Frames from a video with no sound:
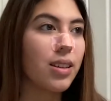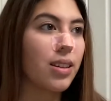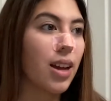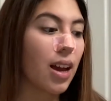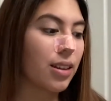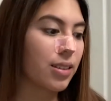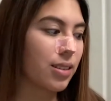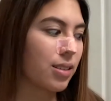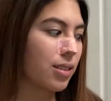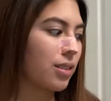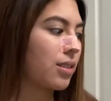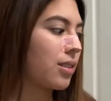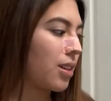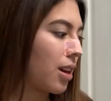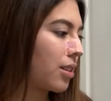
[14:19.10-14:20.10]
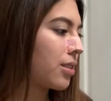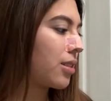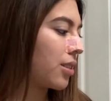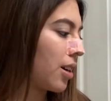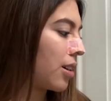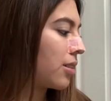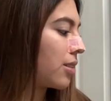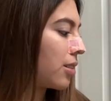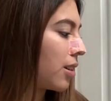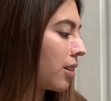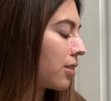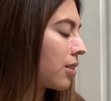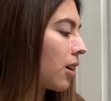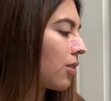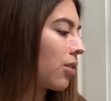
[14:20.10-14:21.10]
Yes.
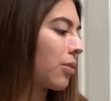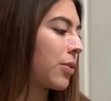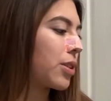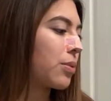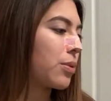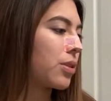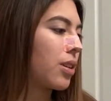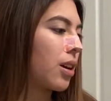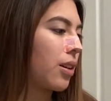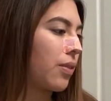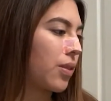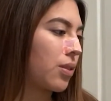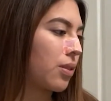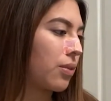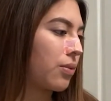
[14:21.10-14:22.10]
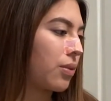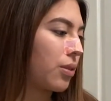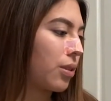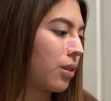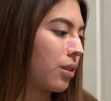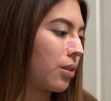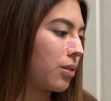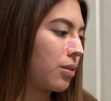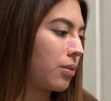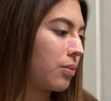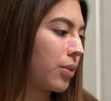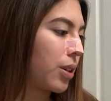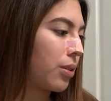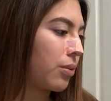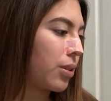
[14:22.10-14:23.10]
How long am I supposed to have this on for,
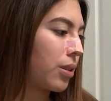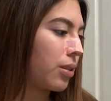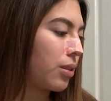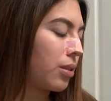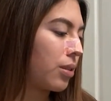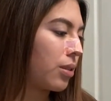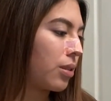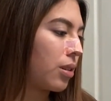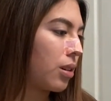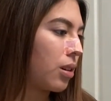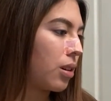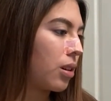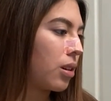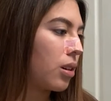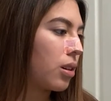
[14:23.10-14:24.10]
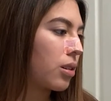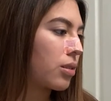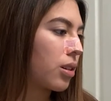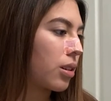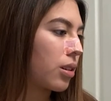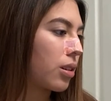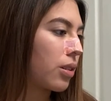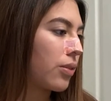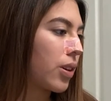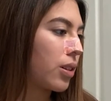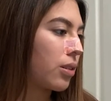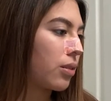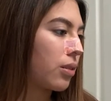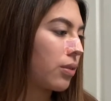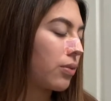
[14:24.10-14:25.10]
by the way? Because I think I've
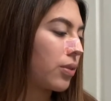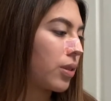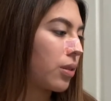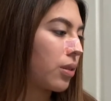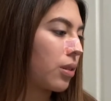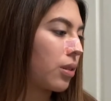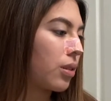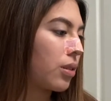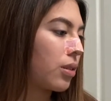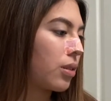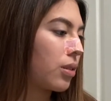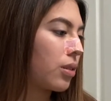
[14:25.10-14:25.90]
had it on for